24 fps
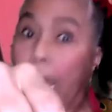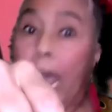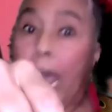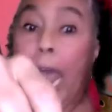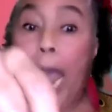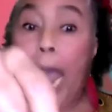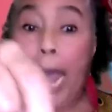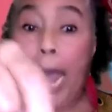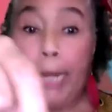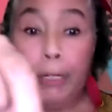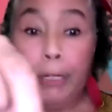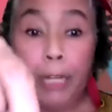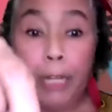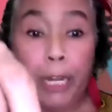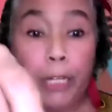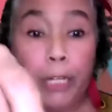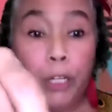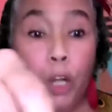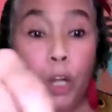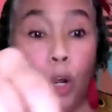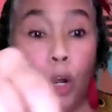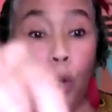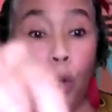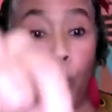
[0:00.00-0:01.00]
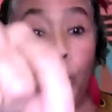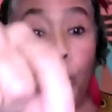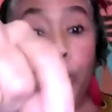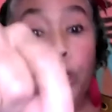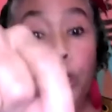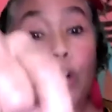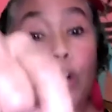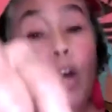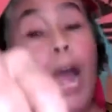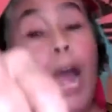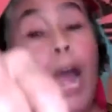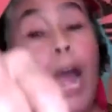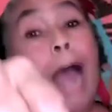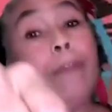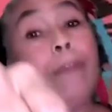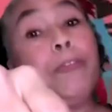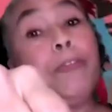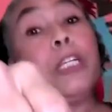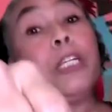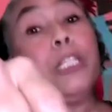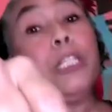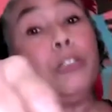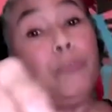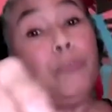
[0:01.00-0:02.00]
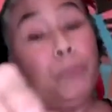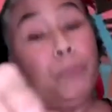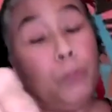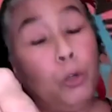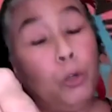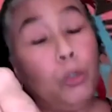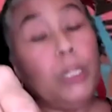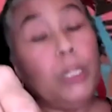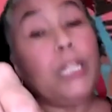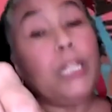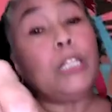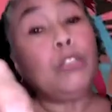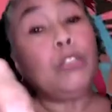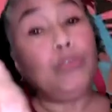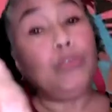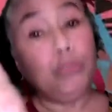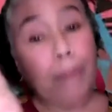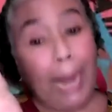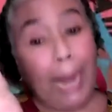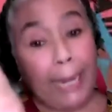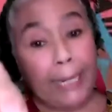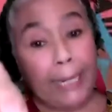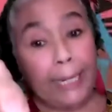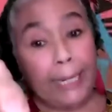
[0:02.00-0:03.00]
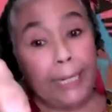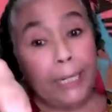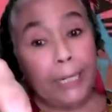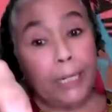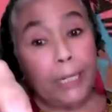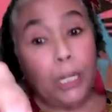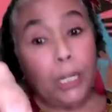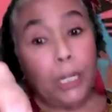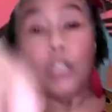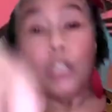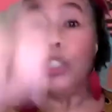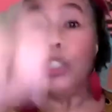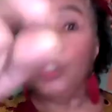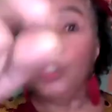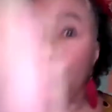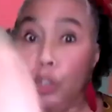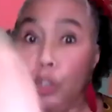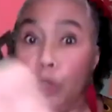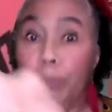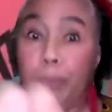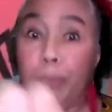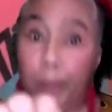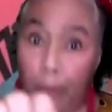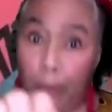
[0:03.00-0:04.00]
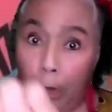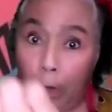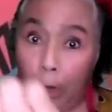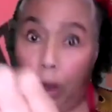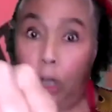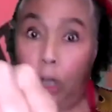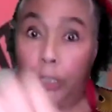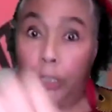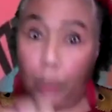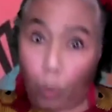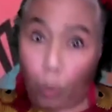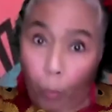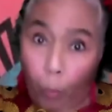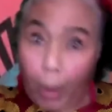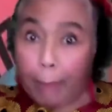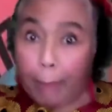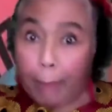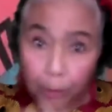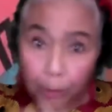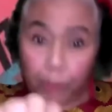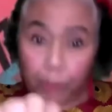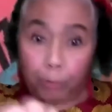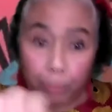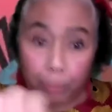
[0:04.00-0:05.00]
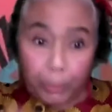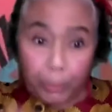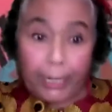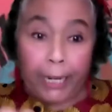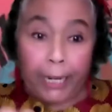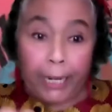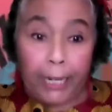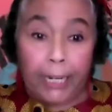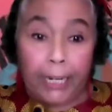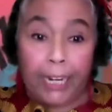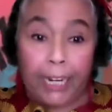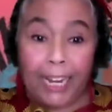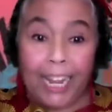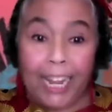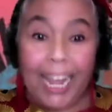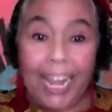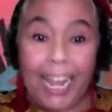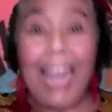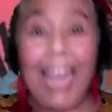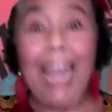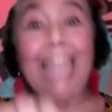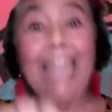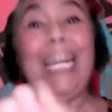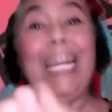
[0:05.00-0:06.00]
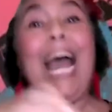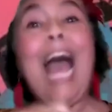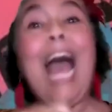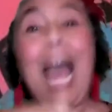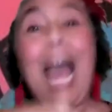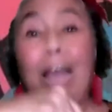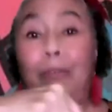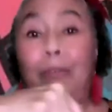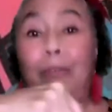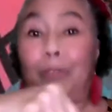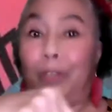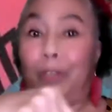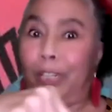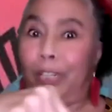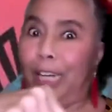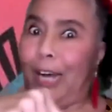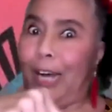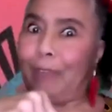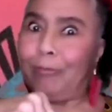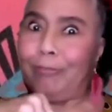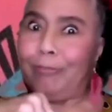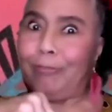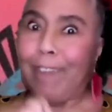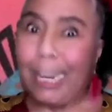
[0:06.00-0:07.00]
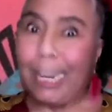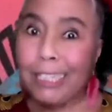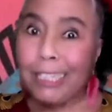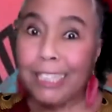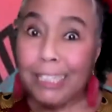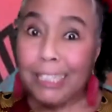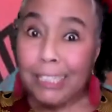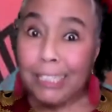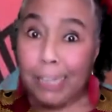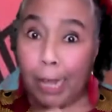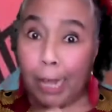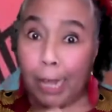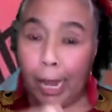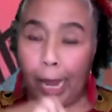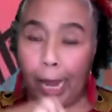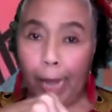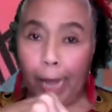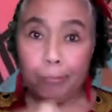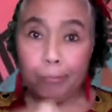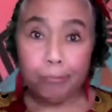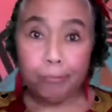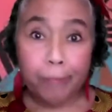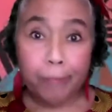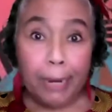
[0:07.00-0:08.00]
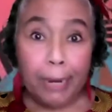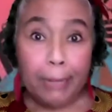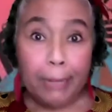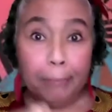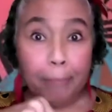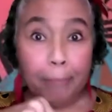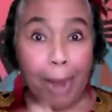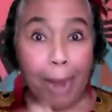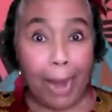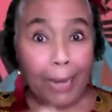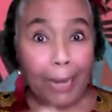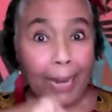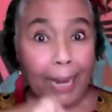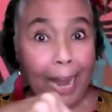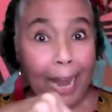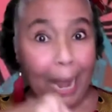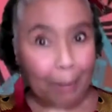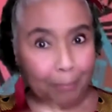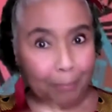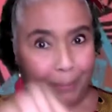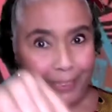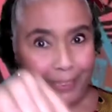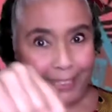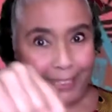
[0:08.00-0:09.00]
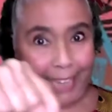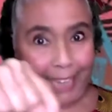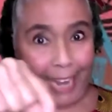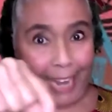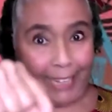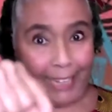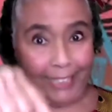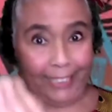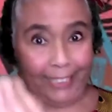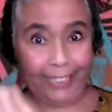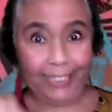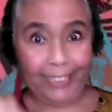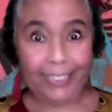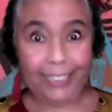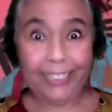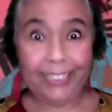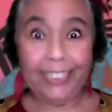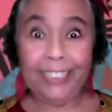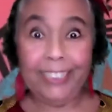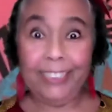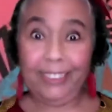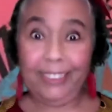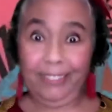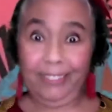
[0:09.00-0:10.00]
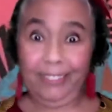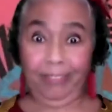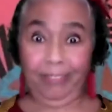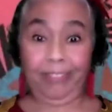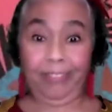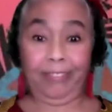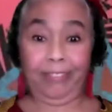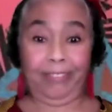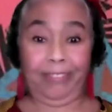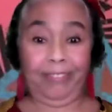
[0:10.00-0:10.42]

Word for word: And then when the African food is ready, you put on the web string, and I will come running and bring my appetite. Hmm.